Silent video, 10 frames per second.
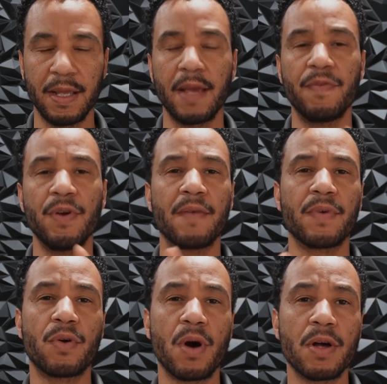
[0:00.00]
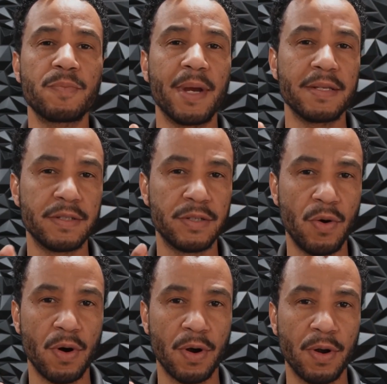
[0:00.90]
If you have a crawl space
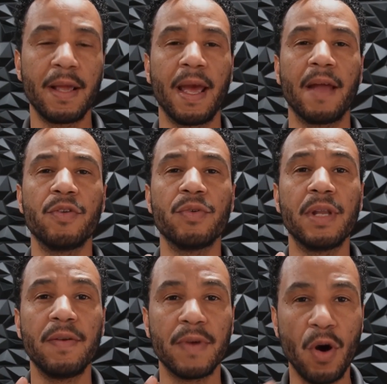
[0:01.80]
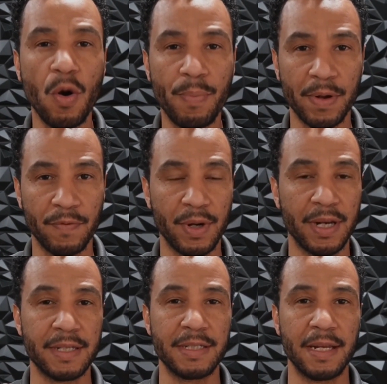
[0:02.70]
door and you leave it open for an
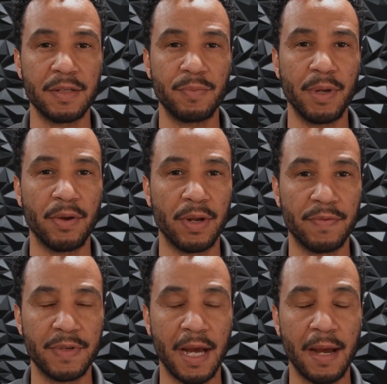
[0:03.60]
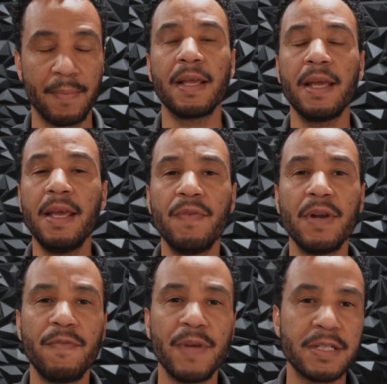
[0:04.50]
extended period of time, even
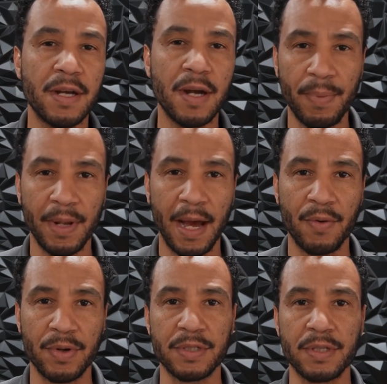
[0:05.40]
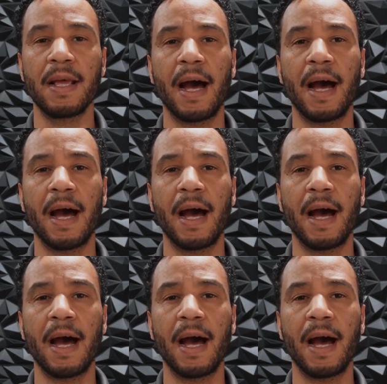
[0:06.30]
if it's a couple hours.